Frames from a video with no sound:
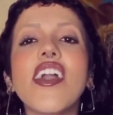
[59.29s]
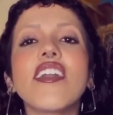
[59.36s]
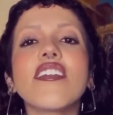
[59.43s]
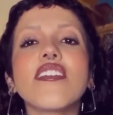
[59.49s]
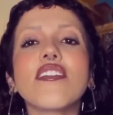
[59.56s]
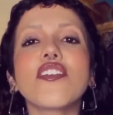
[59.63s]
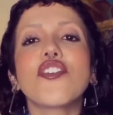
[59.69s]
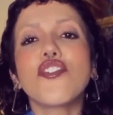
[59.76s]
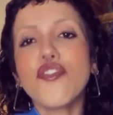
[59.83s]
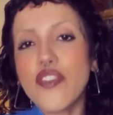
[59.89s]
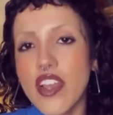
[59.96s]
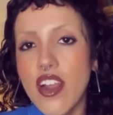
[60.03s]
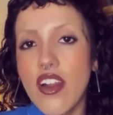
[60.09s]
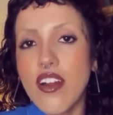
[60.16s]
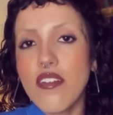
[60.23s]
and
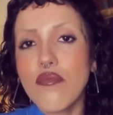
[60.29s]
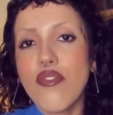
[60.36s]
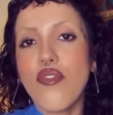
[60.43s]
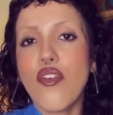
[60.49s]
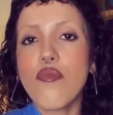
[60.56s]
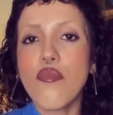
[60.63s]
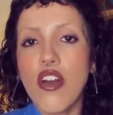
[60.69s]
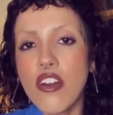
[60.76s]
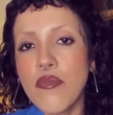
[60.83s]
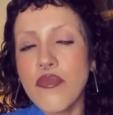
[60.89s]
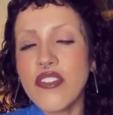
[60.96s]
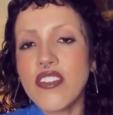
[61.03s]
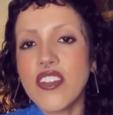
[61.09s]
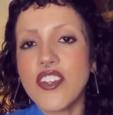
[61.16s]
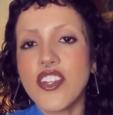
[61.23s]
career before Modern
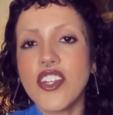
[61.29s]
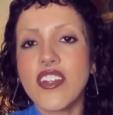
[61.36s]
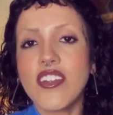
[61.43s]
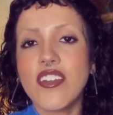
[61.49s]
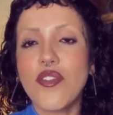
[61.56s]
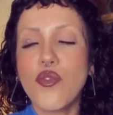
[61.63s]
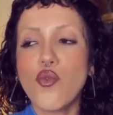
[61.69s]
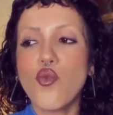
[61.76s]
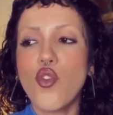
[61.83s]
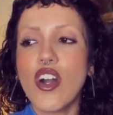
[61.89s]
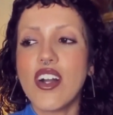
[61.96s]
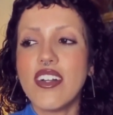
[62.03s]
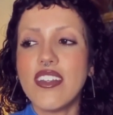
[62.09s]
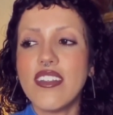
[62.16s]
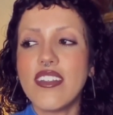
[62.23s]
Musician
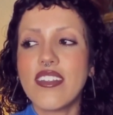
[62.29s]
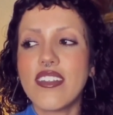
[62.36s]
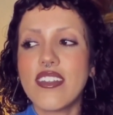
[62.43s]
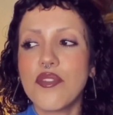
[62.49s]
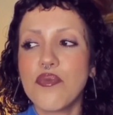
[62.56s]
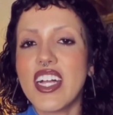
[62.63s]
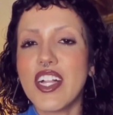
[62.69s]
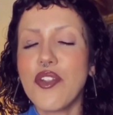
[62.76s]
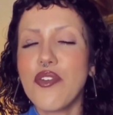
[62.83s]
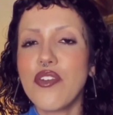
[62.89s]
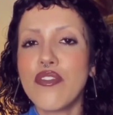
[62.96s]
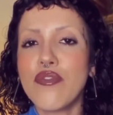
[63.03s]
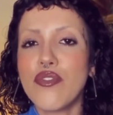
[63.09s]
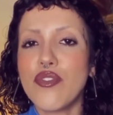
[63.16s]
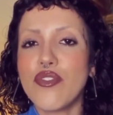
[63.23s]
was a little
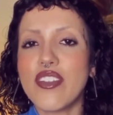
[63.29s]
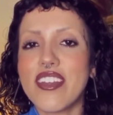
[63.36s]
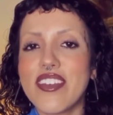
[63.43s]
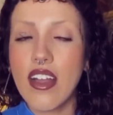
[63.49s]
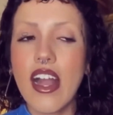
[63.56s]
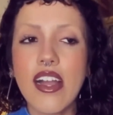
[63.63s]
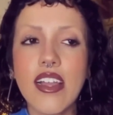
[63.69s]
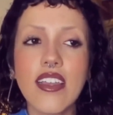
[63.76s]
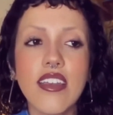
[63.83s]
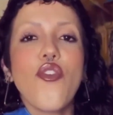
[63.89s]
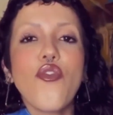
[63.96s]
confusing. I